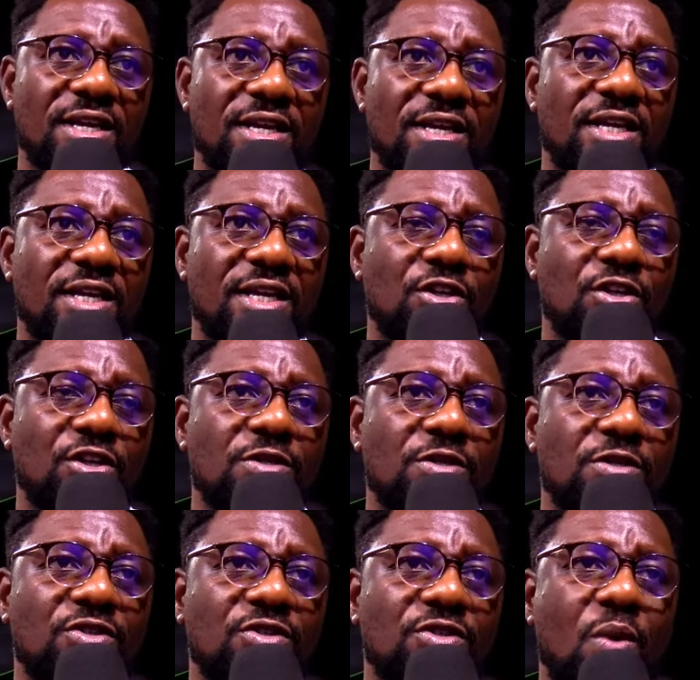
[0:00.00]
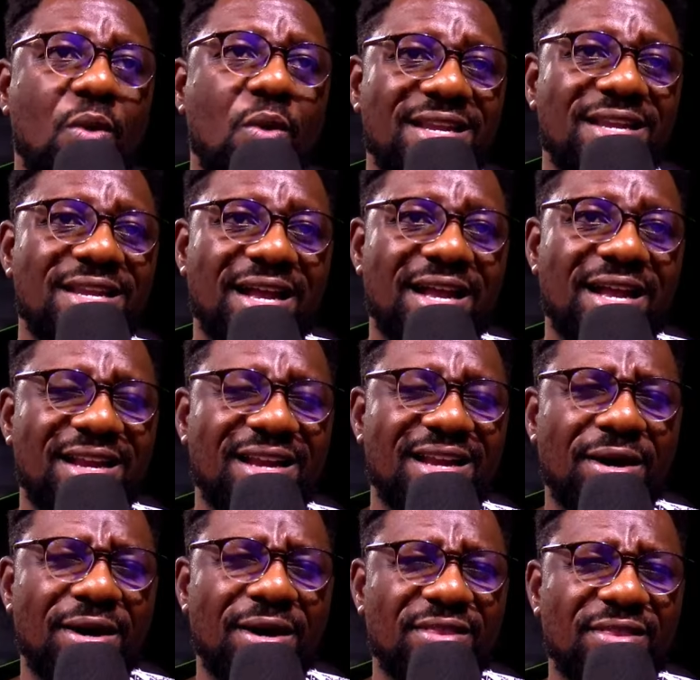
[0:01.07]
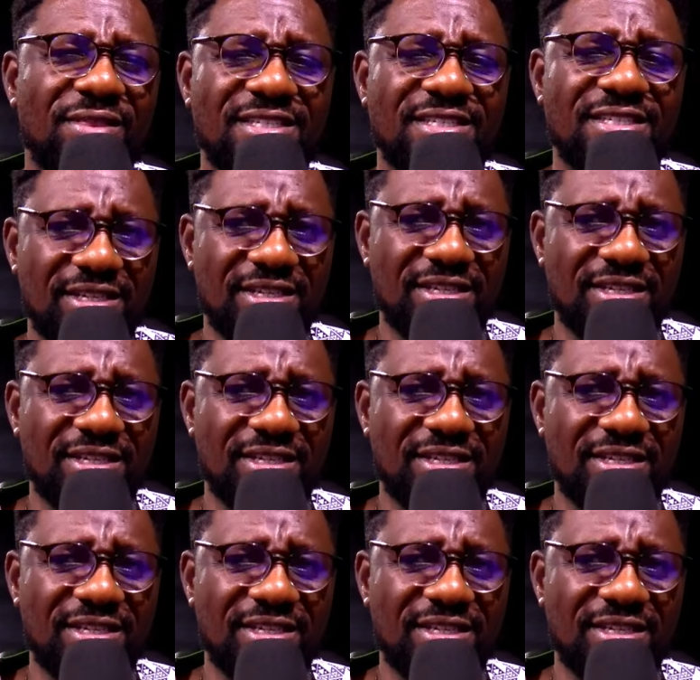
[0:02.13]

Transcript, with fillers: always between 1 day and about 30 days.